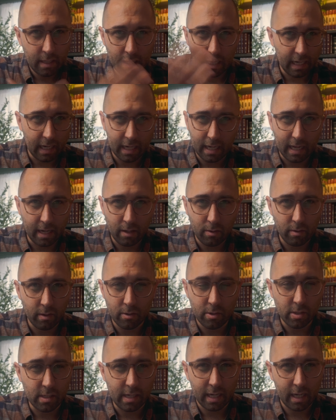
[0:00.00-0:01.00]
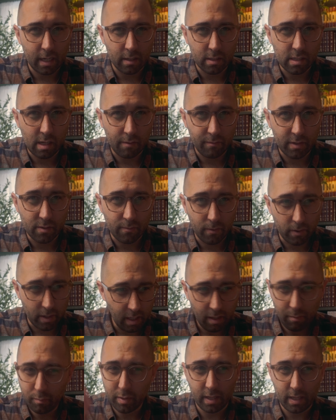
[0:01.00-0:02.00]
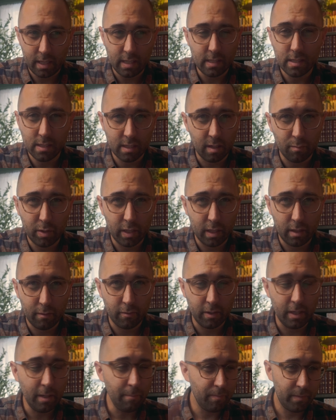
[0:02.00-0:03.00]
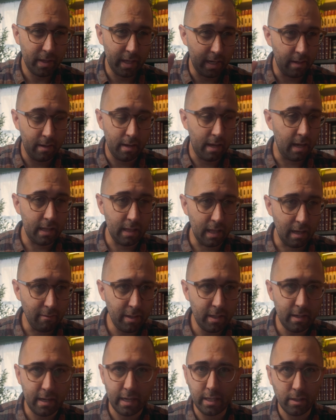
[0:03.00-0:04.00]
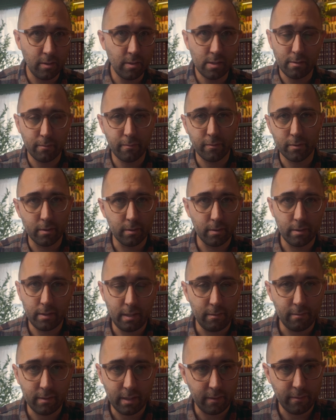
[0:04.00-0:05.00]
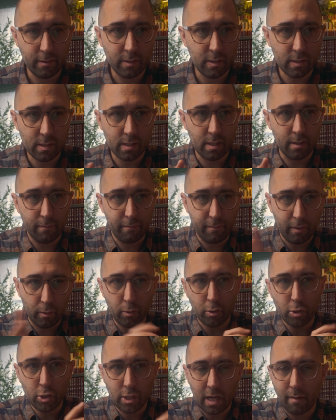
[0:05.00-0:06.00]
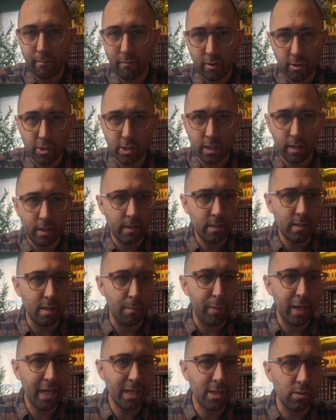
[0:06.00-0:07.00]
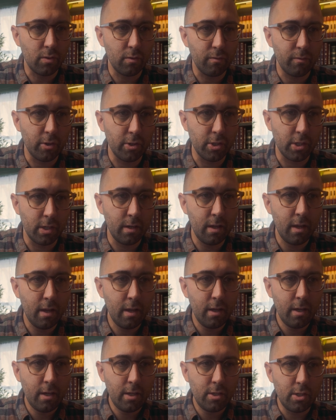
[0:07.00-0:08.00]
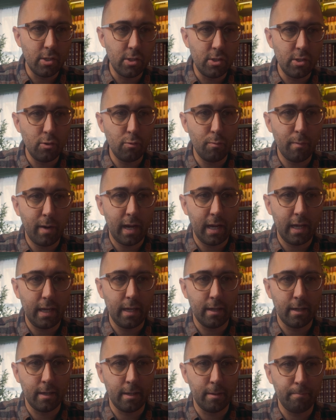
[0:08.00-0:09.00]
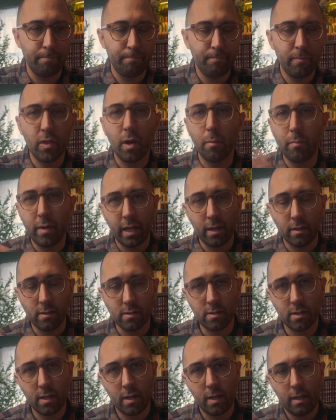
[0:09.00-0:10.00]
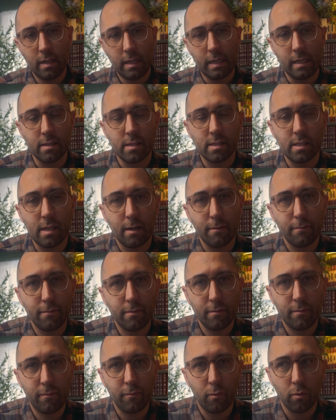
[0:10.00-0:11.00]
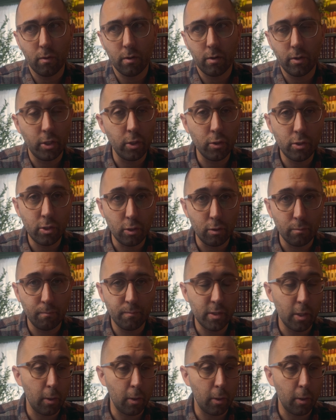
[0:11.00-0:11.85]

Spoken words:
Again, I don't understand how stuff is free, but this is completely free and I love it. I use the Photoshop version of this, the Pixel version, to do my thumbnails and stuff for YouTube.